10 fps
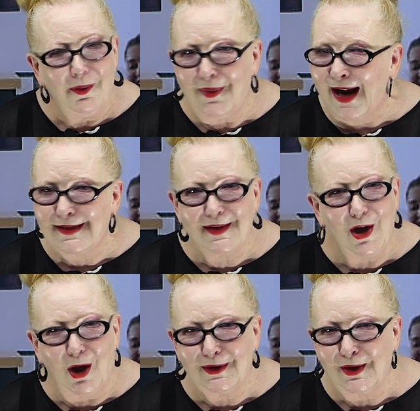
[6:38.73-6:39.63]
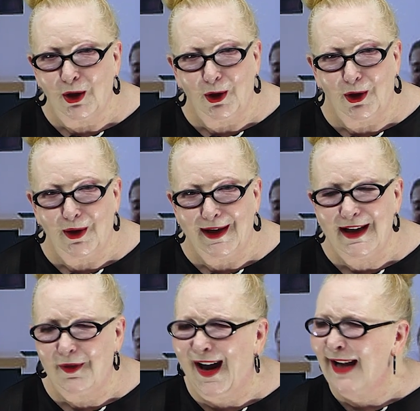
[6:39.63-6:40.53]
That's not
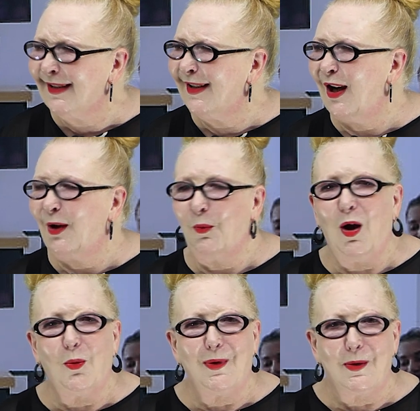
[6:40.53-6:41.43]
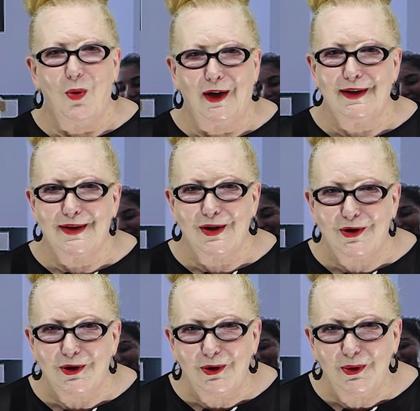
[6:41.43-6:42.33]
learning. That's not what we want to
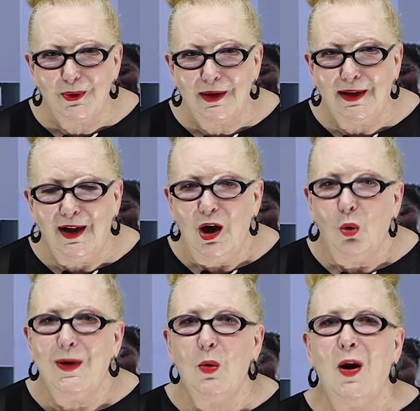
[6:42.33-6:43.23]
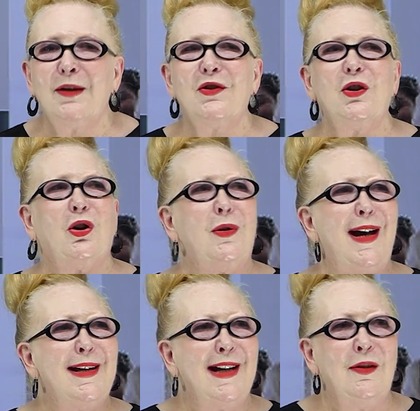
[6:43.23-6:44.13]
do. We want to
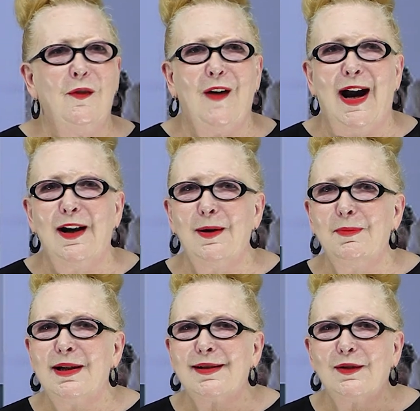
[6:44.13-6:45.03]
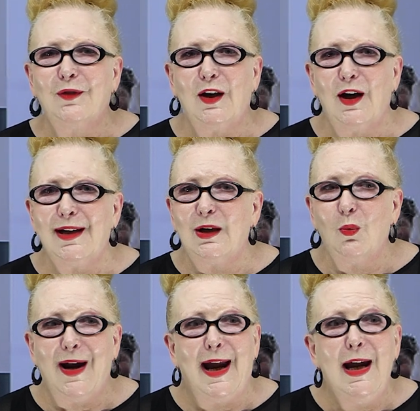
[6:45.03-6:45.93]
create environments of learning
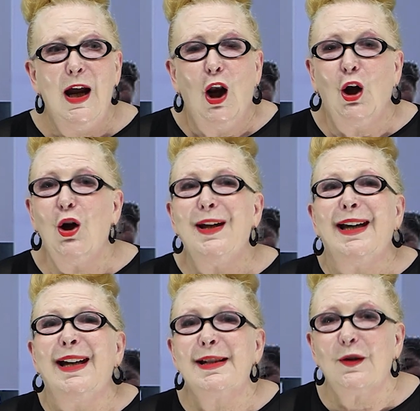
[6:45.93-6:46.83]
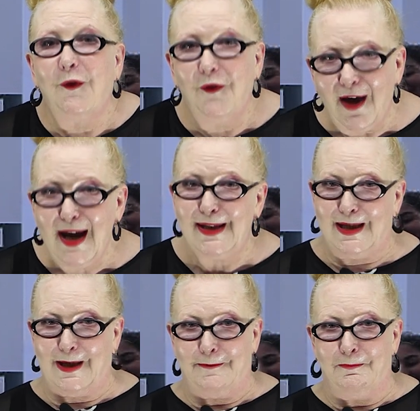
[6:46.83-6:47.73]
where learning is fun